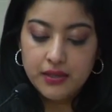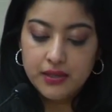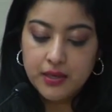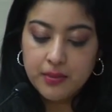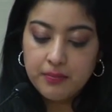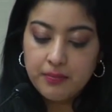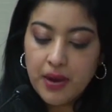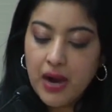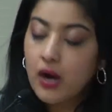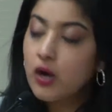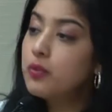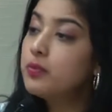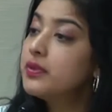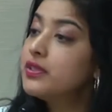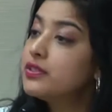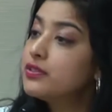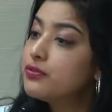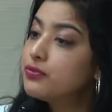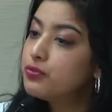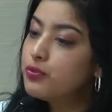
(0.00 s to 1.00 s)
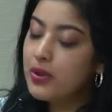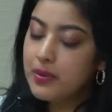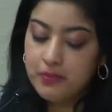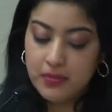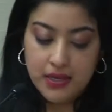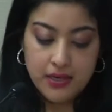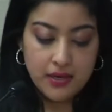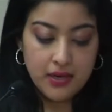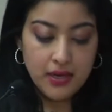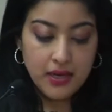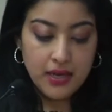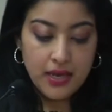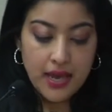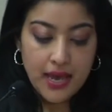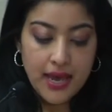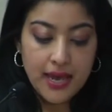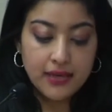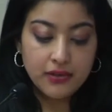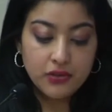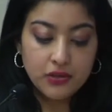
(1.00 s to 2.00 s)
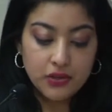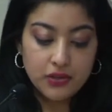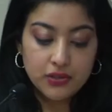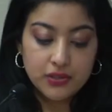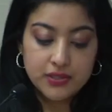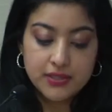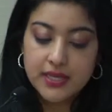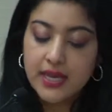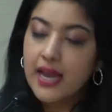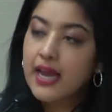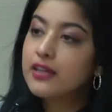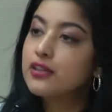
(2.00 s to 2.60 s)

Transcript: the empowerment of women and girls,